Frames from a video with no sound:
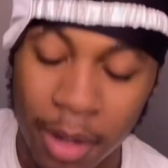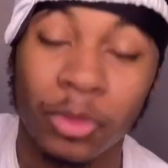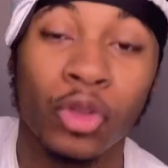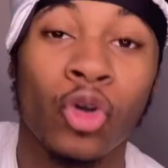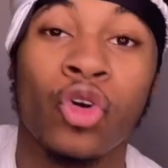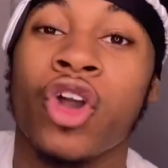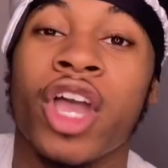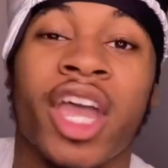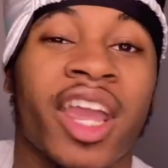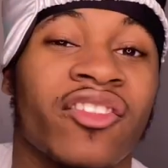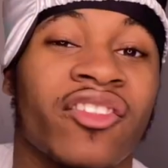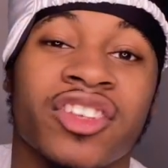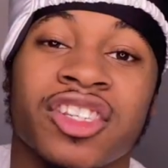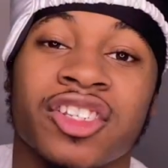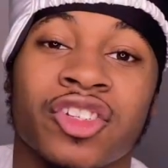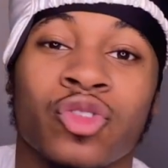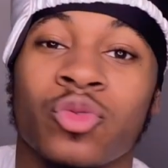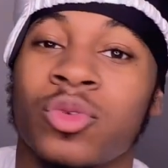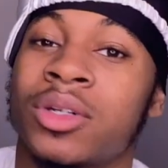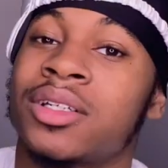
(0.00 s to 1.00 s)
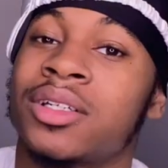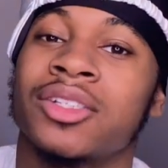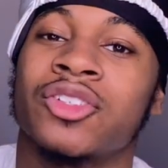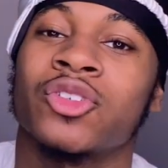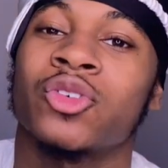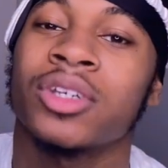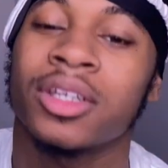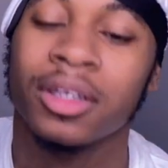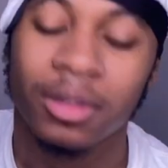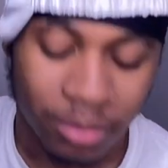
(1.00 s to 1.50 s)
throwing every single one of these
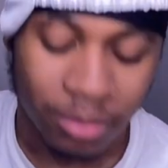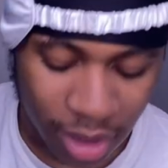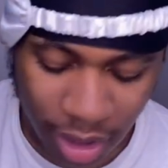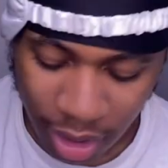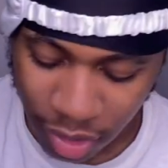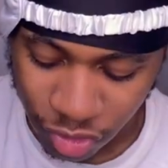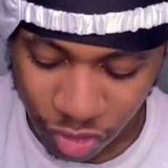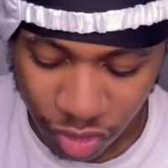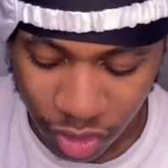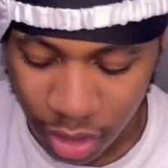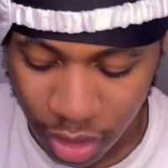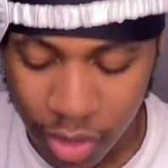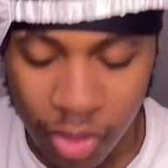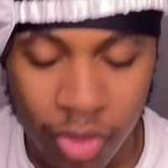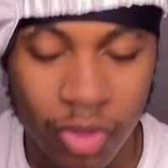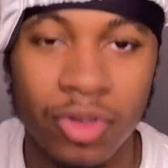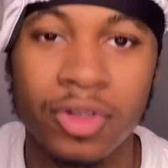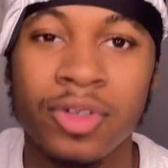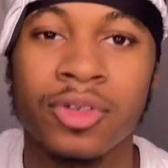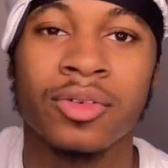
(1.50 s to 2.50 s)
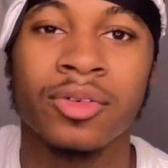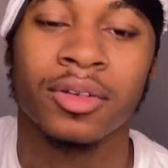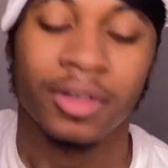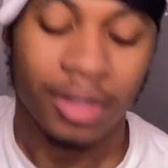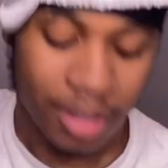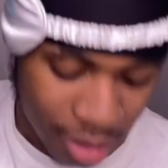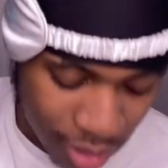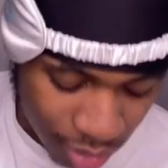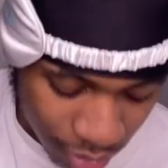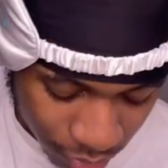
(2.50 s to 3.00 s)
on here. I'm not even ready to hold you.
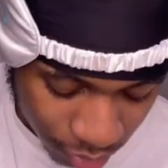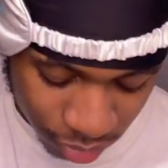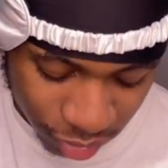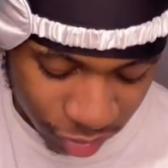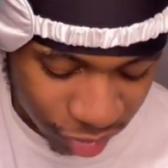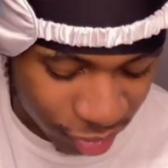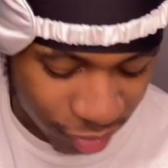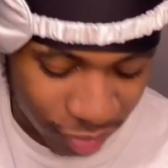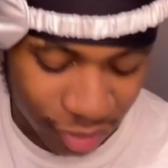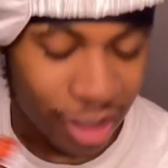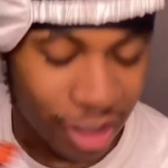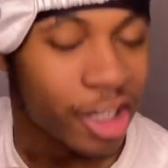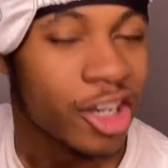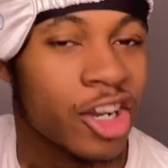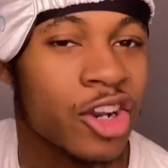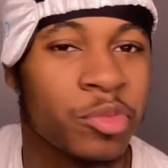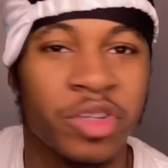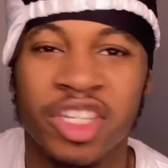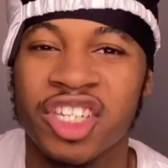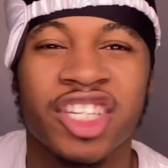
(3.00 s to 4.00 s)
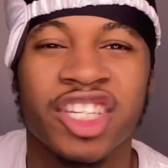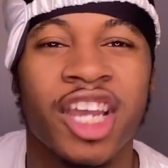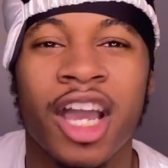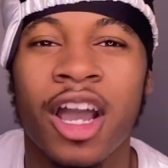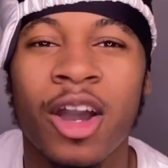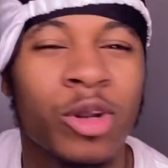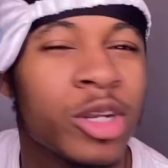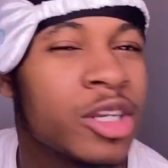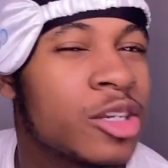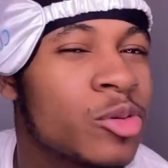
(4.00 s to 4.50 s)
I don't give I'm
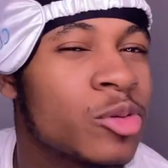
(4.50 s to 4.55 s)
childish or